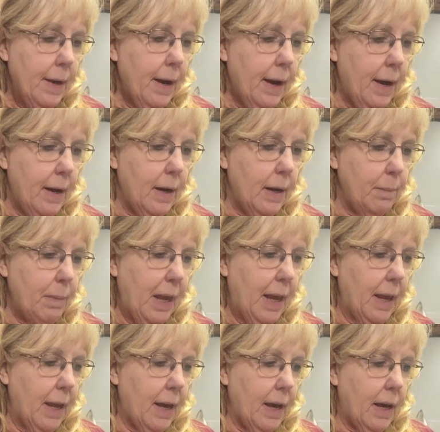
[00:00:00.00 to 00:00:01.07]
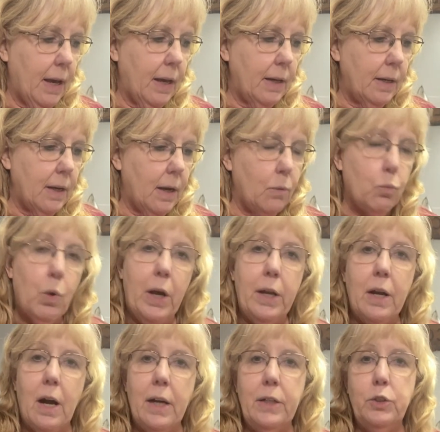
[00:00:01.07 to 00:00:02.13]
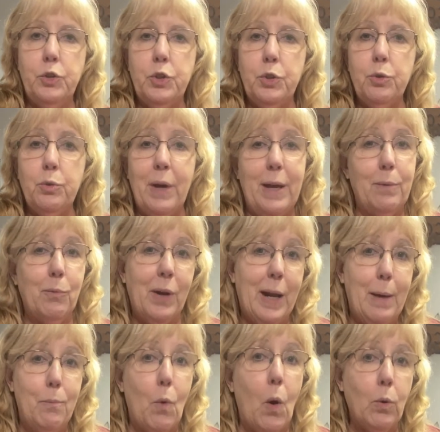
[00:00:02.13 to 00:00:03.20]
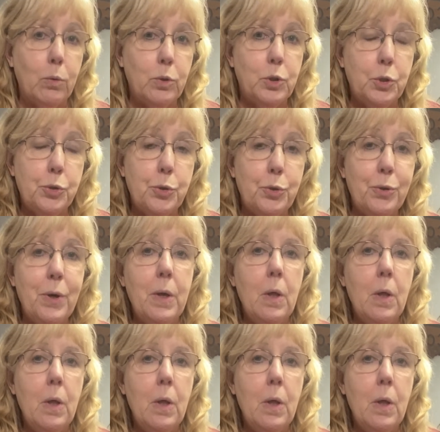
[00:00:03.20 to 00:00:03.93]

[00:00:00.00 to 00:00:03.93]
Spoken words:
And what I do and what I won't do.